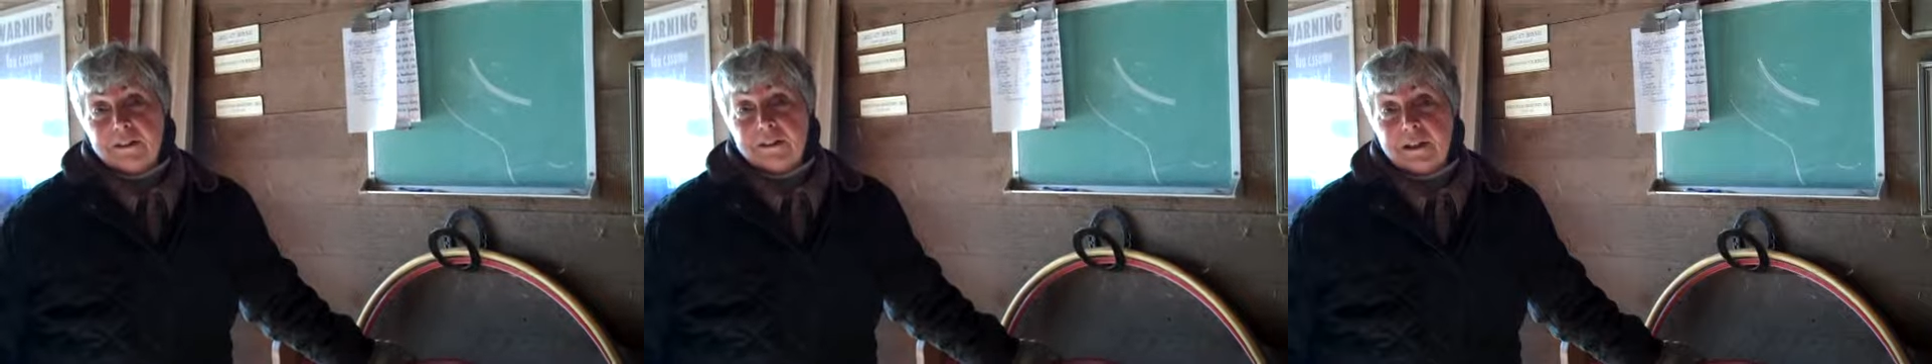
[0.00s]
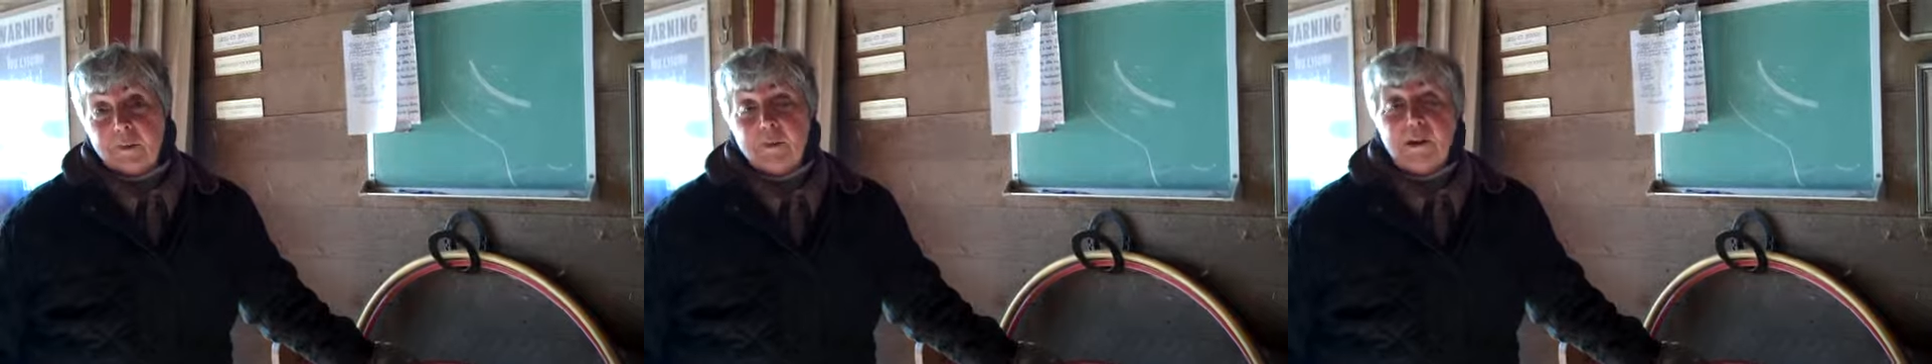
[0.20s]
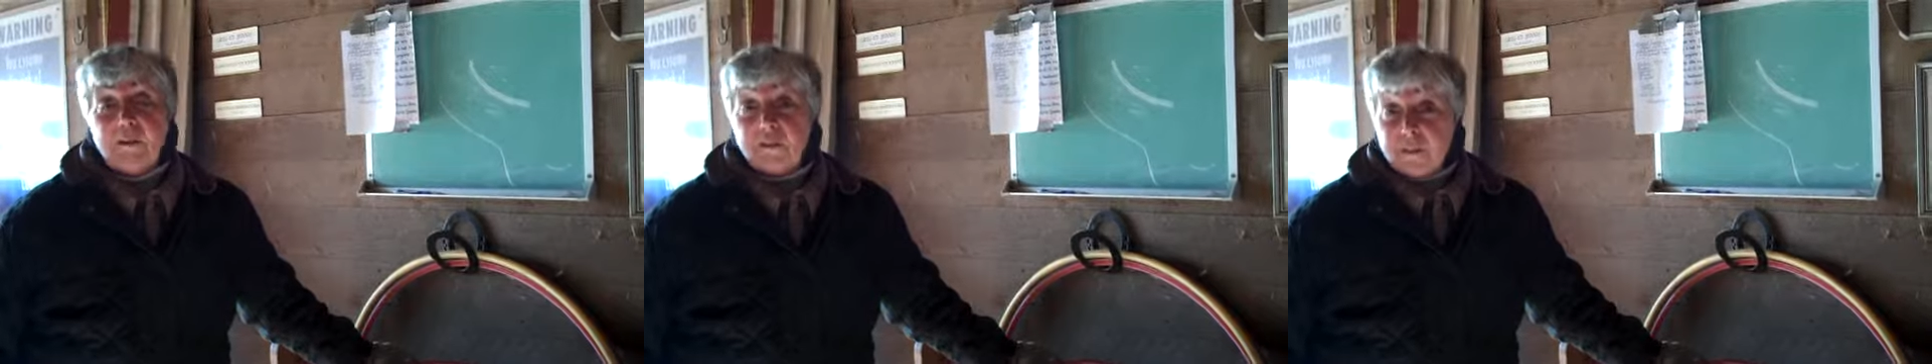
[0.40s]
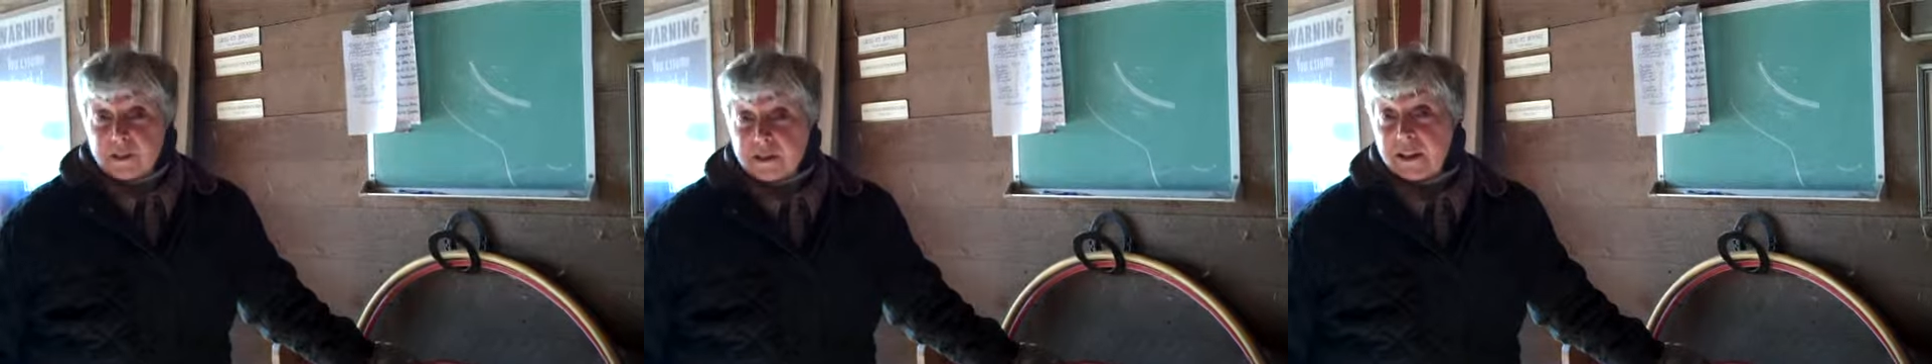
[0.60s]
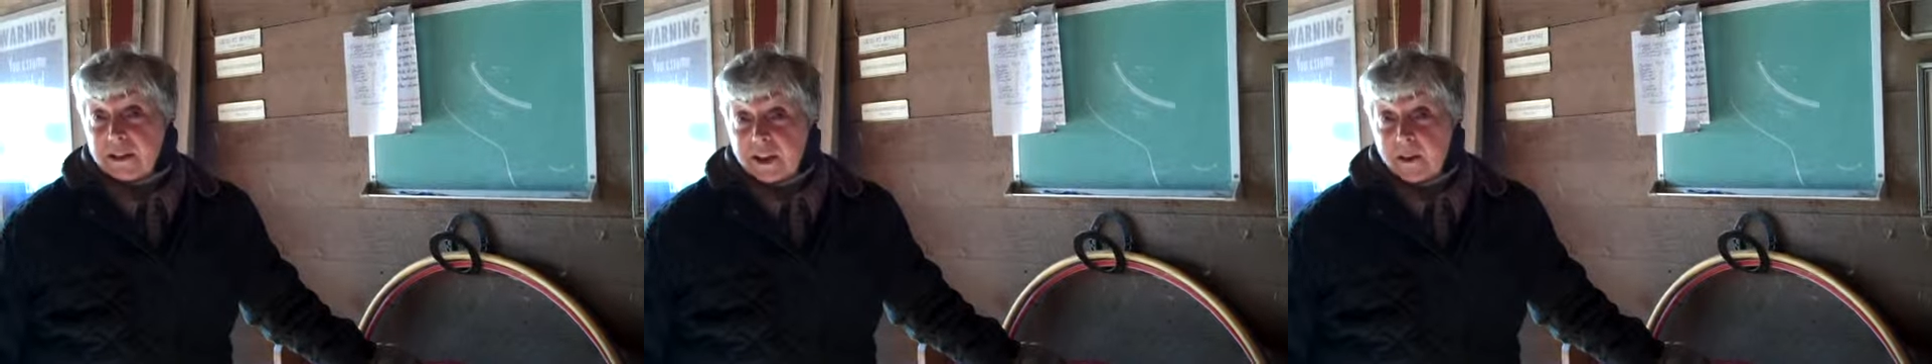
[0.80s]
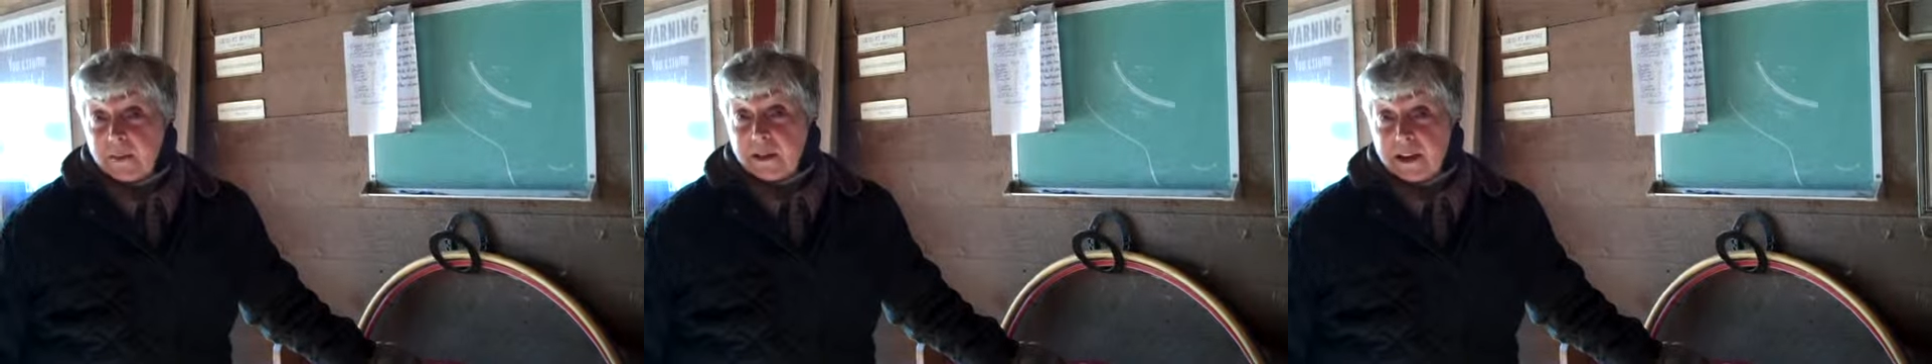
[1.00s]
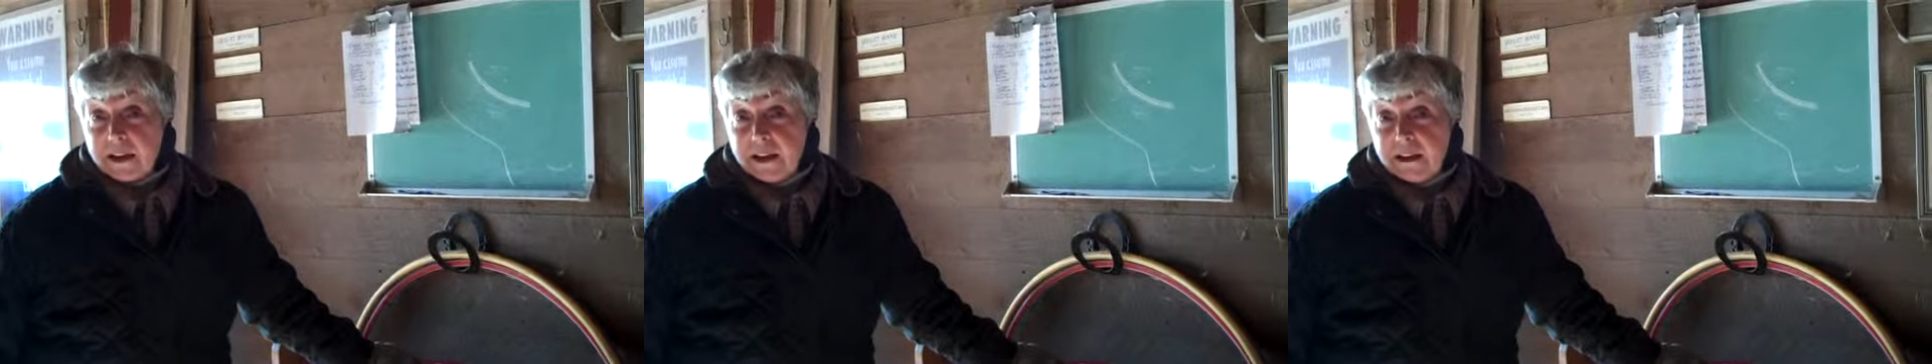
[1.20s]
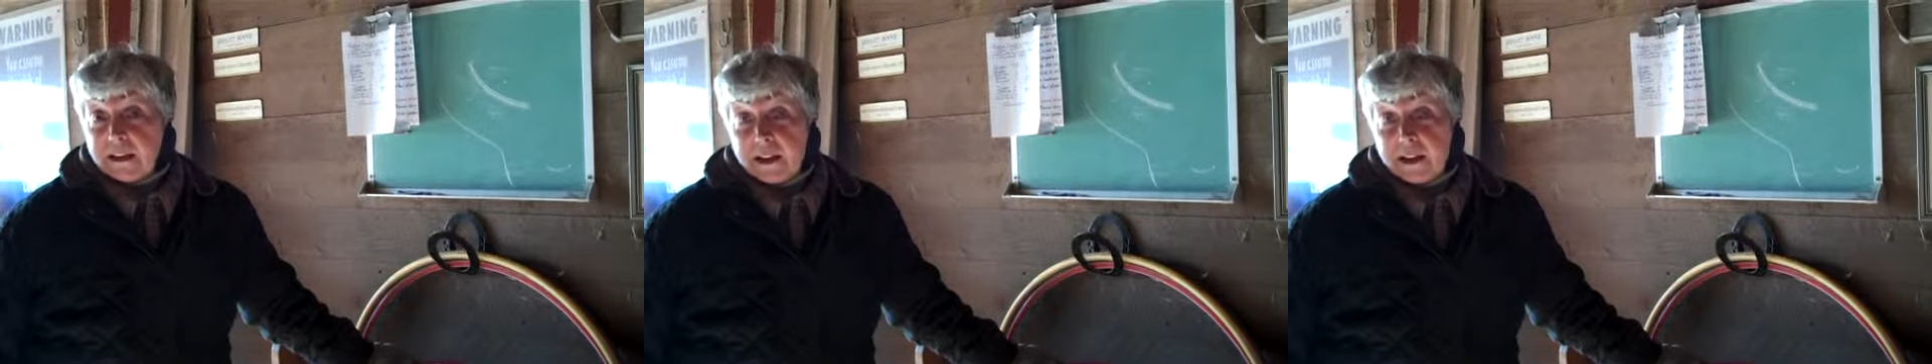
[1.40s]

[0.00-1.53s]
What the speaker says: Now, when he feels like coming in,